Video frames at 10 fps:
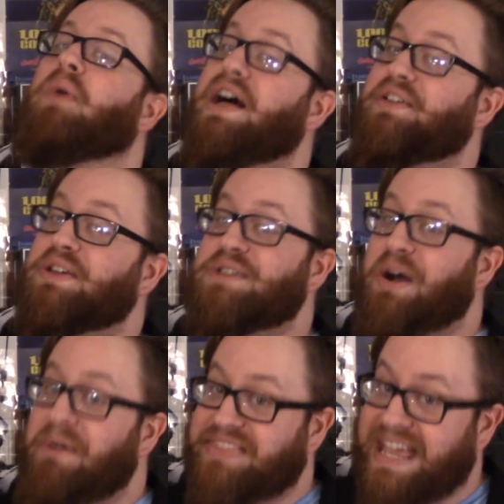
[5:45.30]
Well, you know
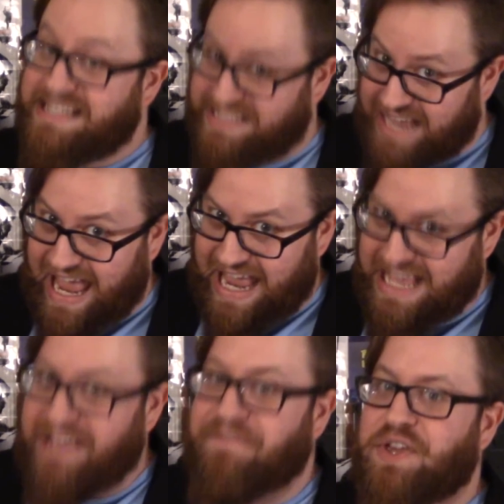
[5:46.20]
what they say,
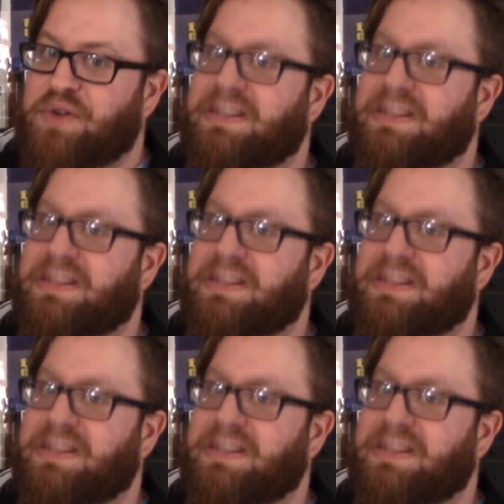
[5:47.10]
if you